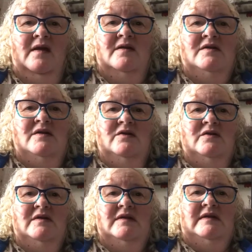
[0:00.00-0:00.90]
so
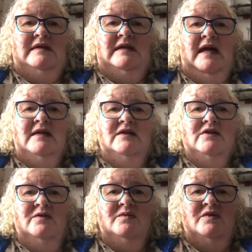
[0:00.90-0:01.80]
stand
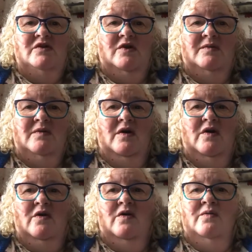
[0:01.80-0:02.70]
comes from
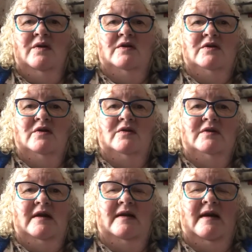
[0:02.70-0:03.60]
a word
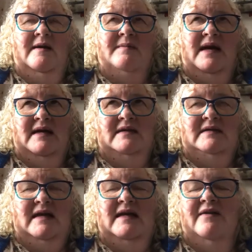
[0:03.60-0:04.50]
called
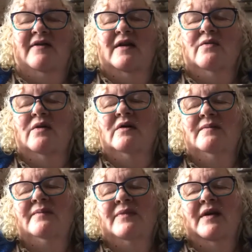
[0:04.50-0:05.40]
amand. And if
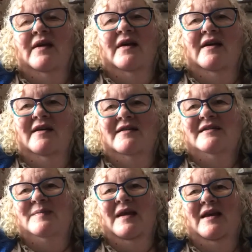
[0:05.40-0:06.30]
anyone can
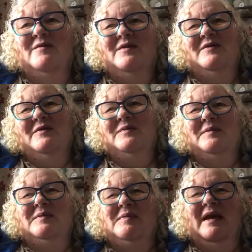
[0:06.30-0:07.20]
speak Hebrew, you'd
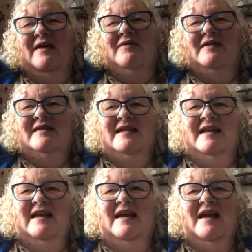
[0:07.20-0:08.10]
probably be laughing and
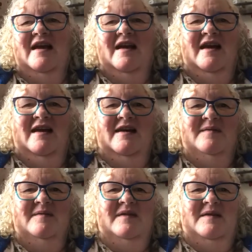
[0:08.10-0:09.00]
thinking
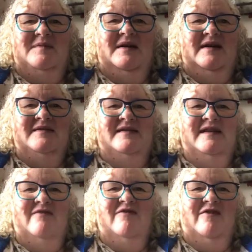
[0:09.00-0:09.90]
that I'm pronouncing
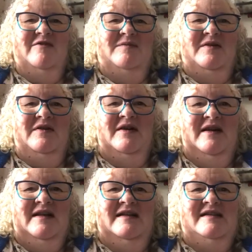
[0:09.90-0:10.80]
it wrong. But
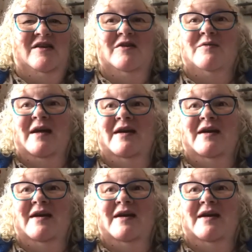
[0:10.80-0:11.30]
that's the only way